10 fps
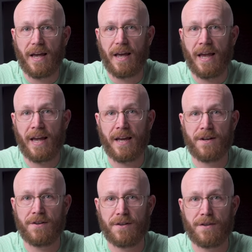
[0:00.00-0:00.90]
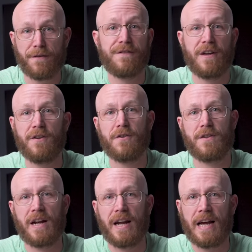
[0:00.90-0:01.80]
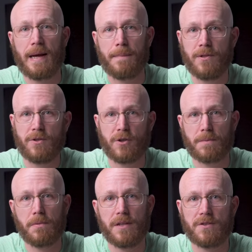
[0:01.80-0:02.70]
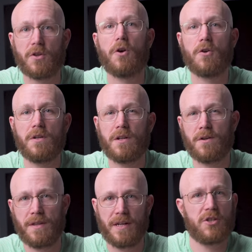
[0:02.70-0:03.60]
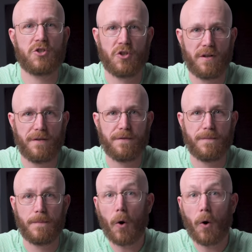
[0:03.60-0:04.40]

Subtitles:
and the failure that I happened took place earlier than it should have.